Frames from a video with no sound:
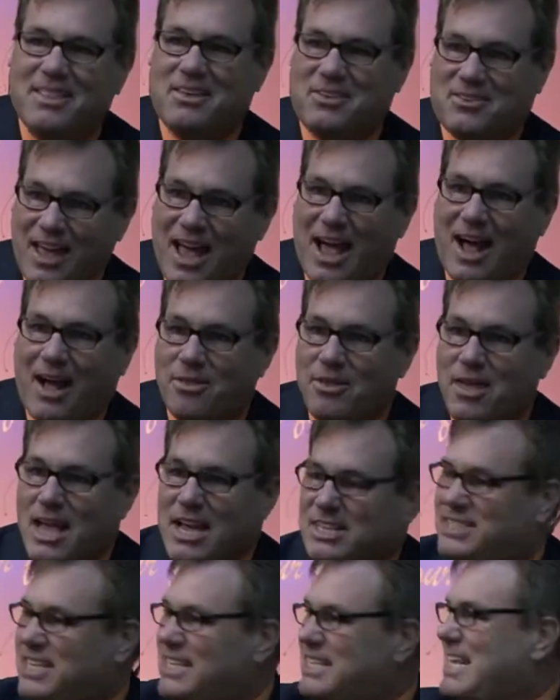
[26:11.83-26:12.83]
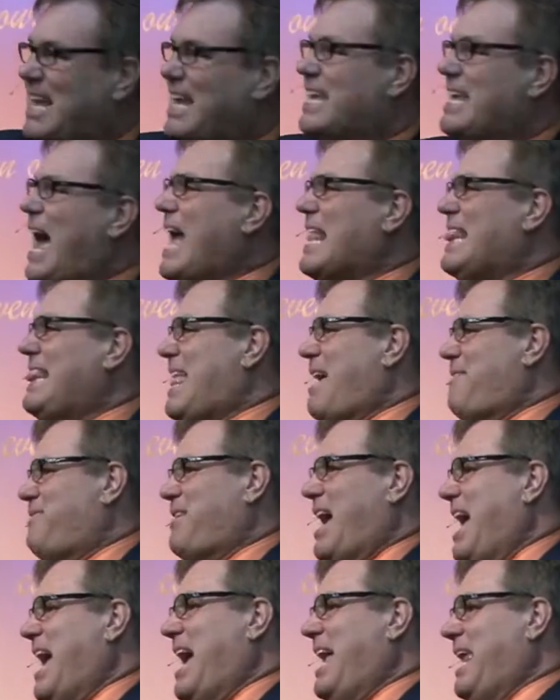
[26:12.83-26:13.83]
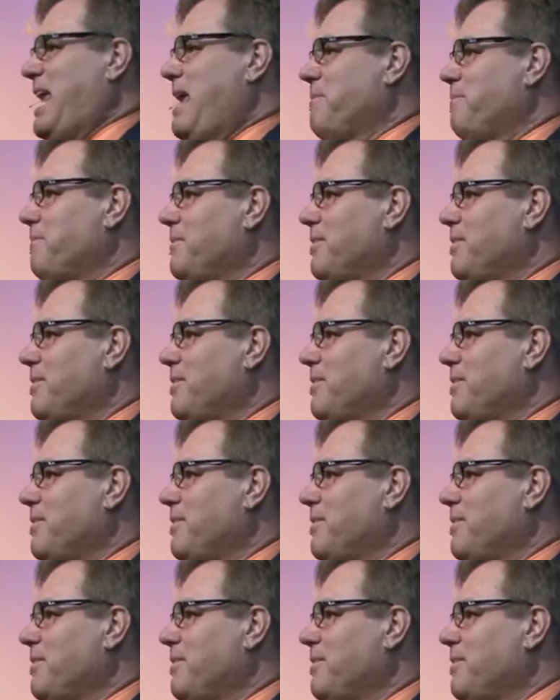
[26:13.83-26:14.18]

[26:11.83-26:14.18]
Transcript: the South. She said, God love you, honey.